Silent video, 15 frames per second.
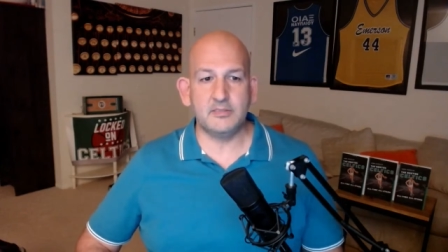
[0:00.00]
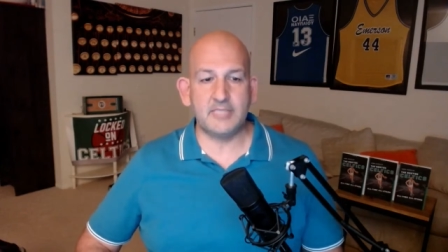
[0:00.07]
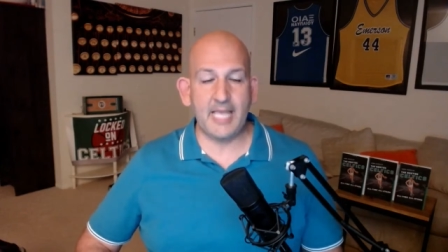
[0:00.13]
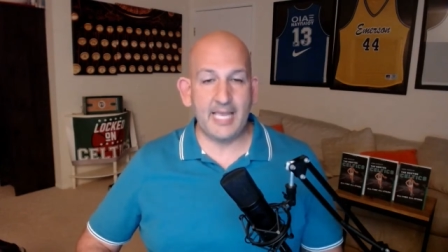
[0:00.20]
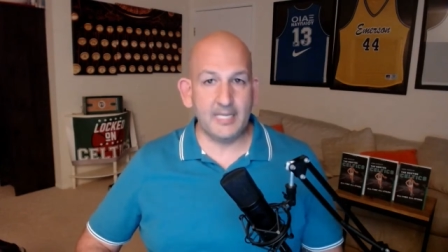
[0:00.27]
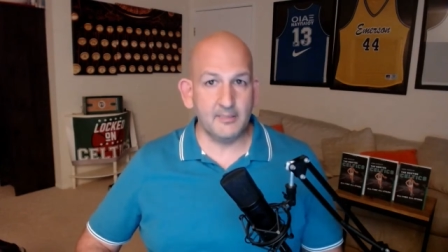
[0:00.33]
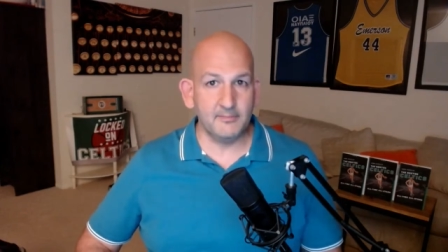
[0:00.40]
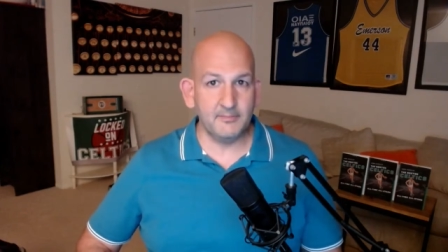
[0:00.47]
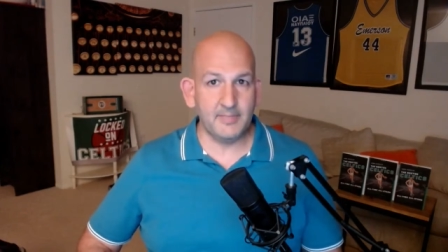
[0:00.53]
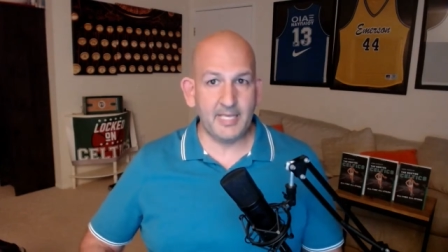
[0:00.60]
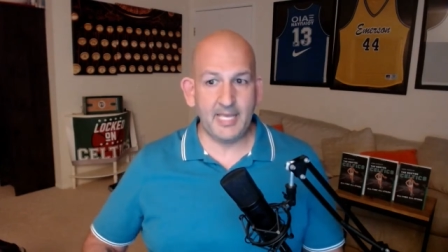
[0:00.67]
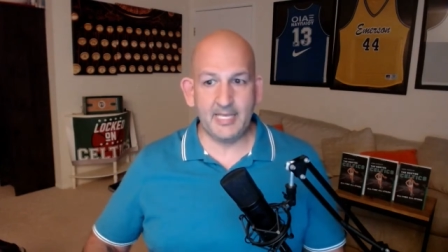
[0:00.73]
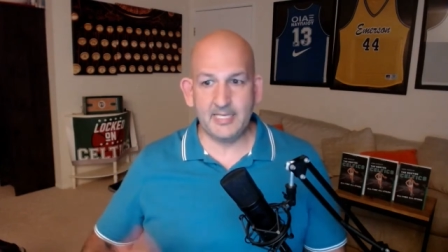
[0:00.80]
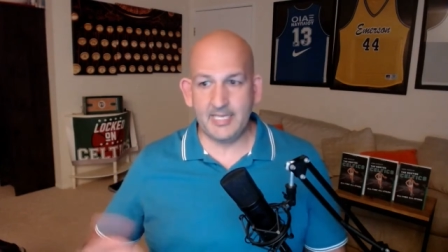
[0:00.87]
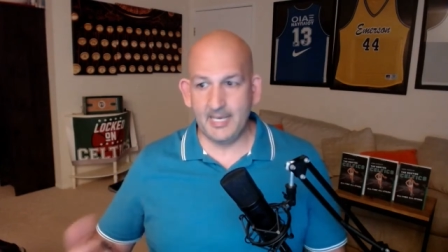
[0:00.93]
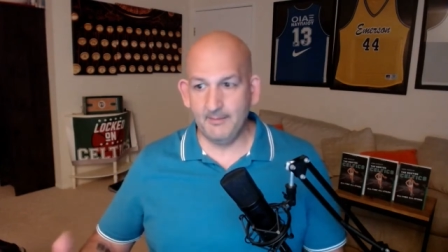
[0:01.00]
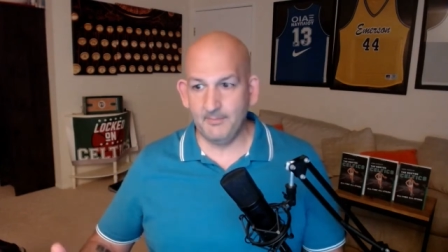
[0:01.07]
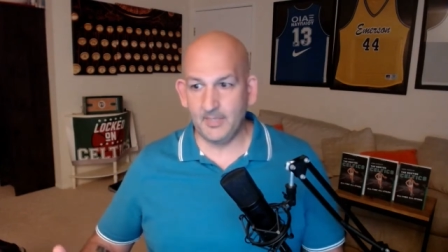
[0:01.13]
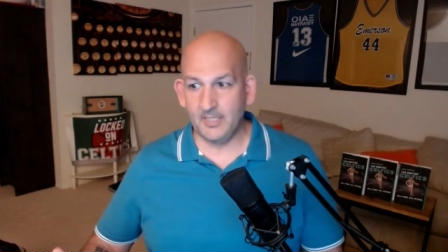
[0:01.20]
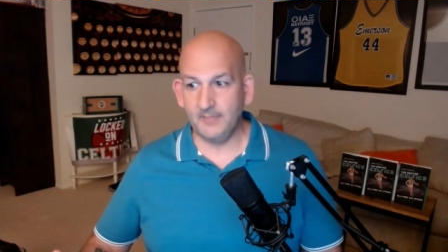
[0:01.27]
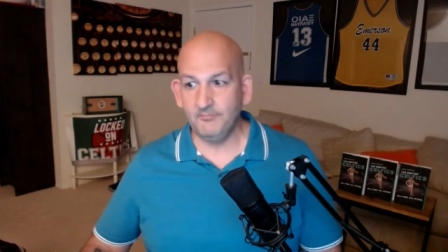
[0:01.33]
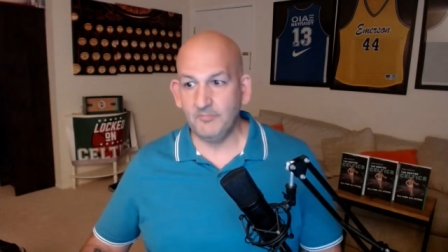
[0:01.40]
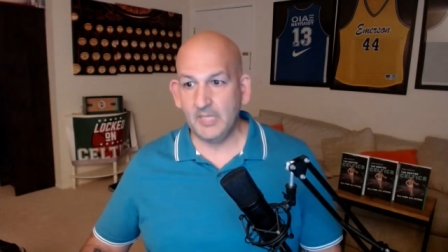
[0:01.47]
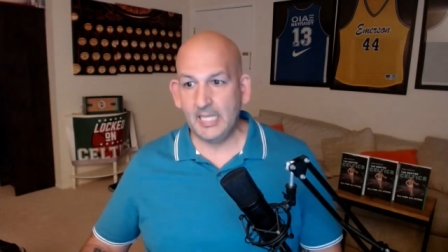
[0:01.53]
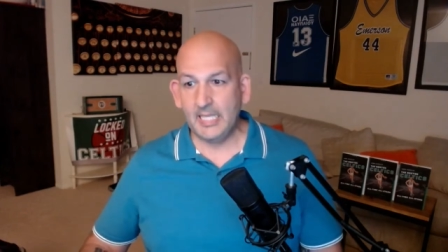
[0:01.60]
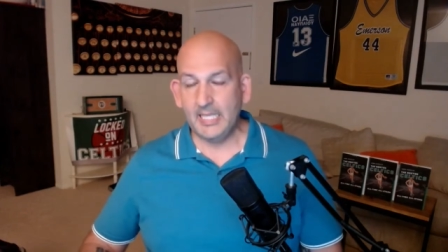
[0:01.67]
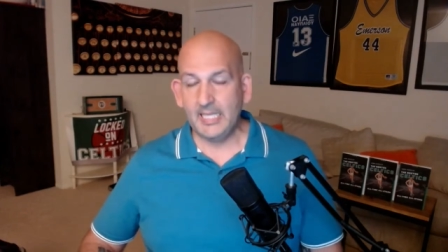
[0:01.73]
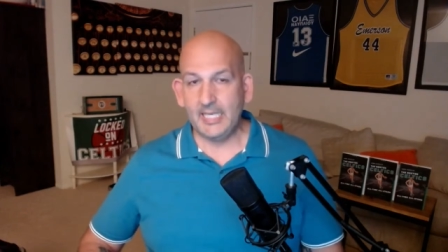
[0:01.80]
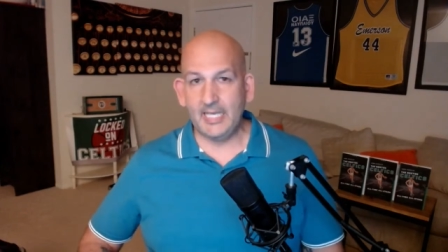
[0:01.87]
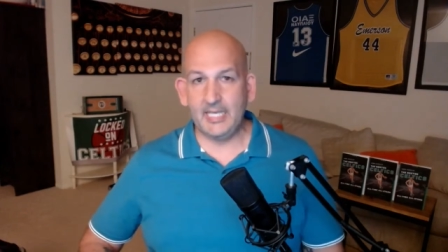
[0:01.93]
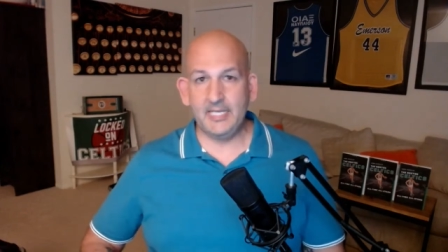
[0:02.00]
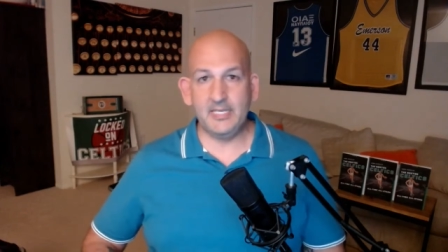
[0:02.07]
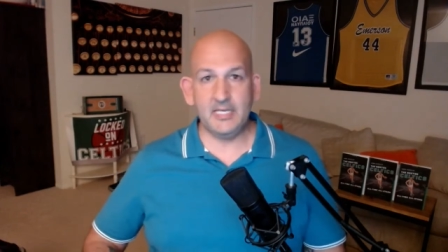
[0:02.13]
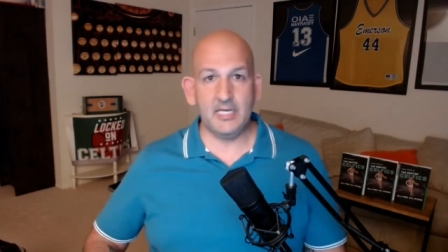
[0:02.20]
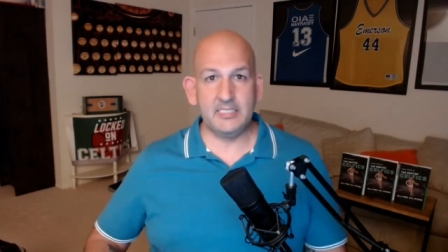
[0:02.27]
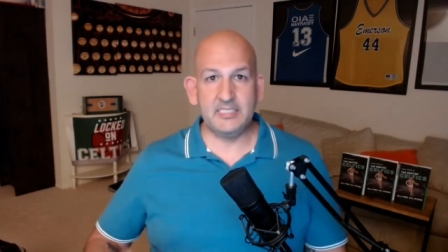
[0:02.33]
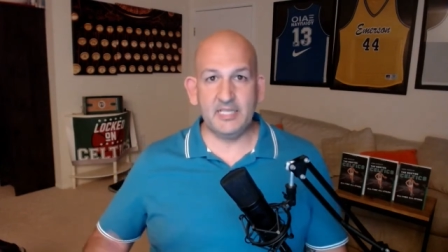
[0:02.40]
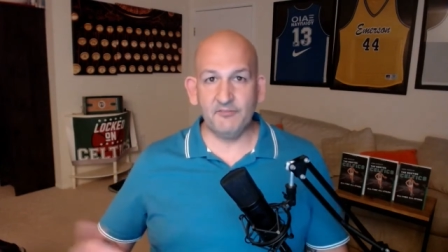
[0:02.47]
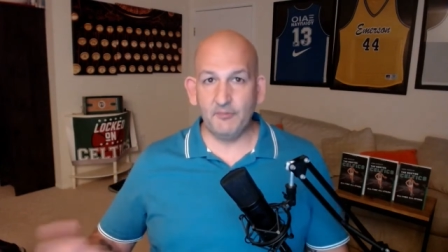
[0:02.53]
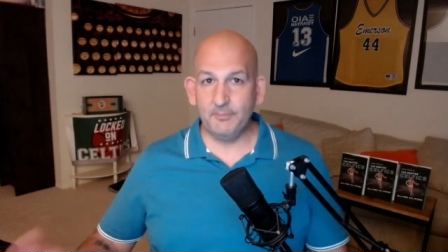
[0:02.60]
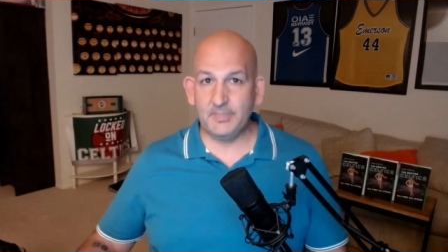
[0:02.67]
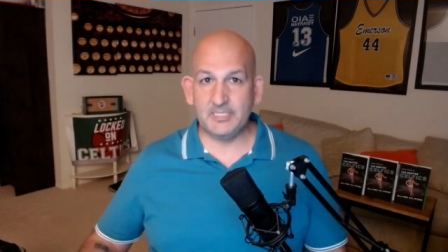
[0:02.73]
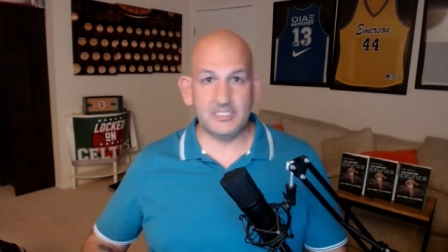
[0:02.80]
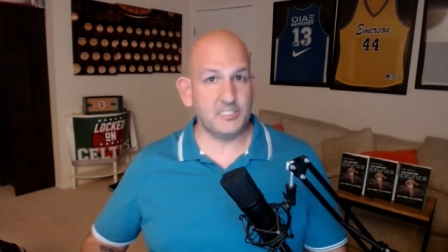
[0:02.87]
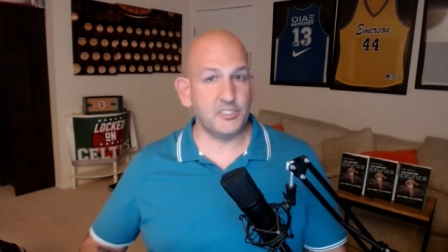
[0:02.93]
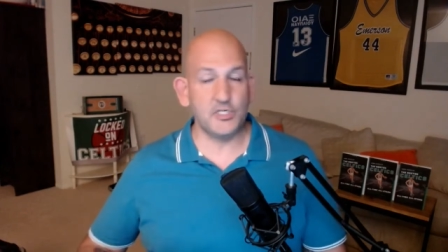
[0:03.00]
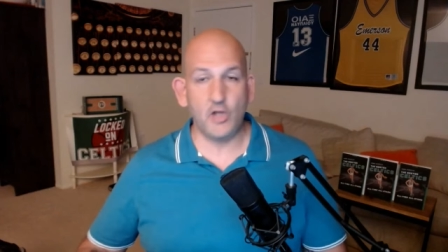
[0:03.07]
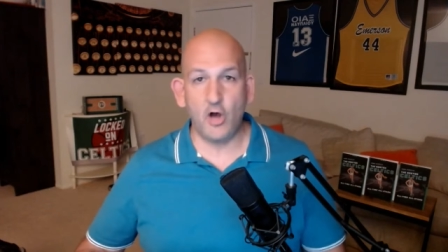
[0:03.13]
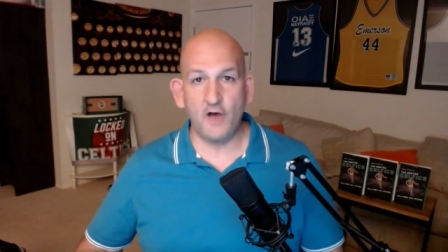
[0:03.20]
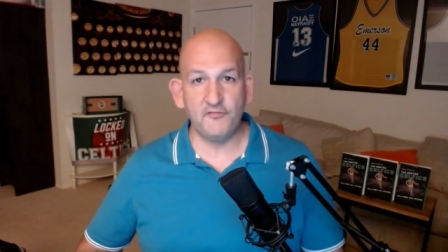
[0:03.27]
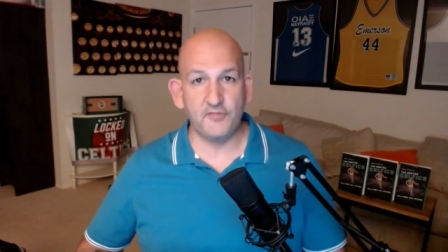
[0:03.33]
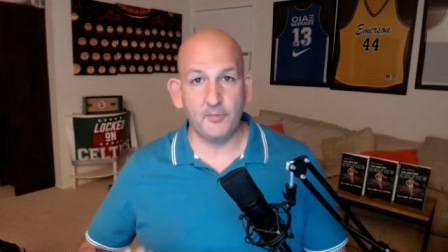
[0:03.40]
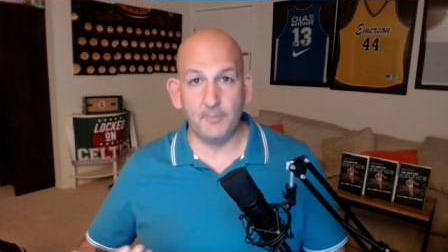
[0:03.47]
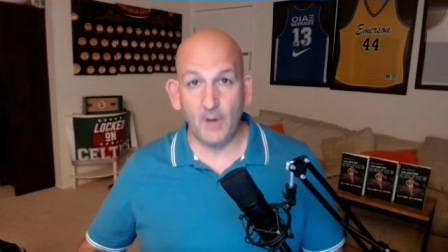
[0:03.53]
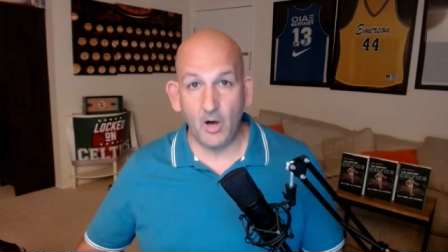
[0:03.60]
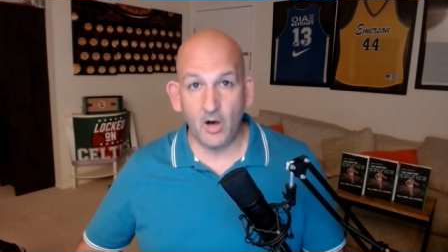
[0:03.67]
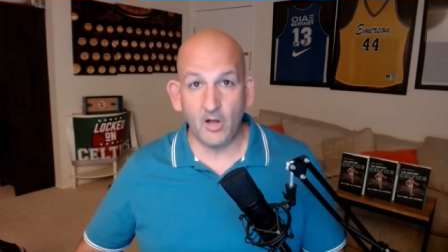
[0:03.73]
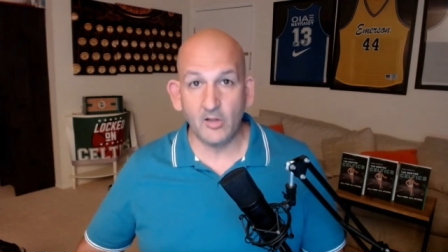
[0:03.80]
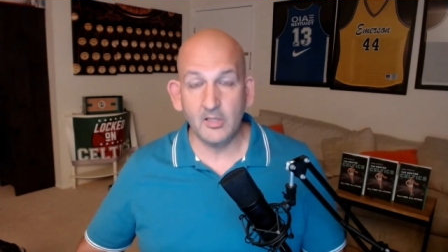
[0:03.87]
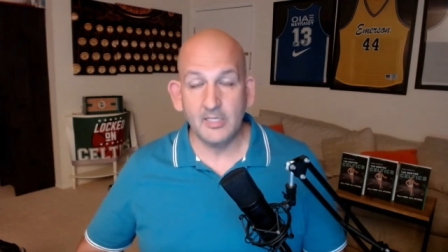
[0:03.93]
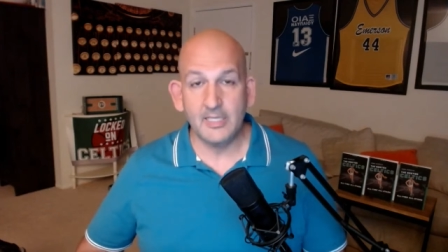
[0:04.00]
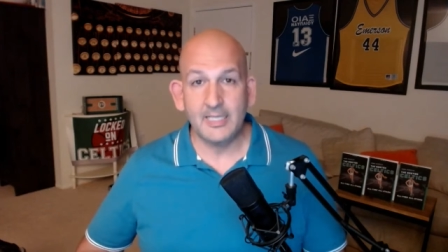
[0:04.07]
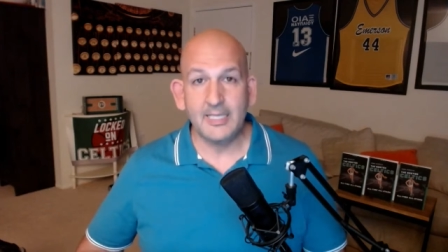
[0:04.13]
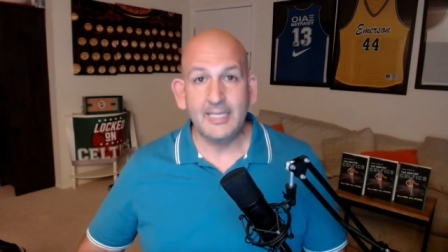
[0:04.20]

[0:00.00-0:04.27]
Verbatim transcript: Tatum and Kemba in a different position off the ball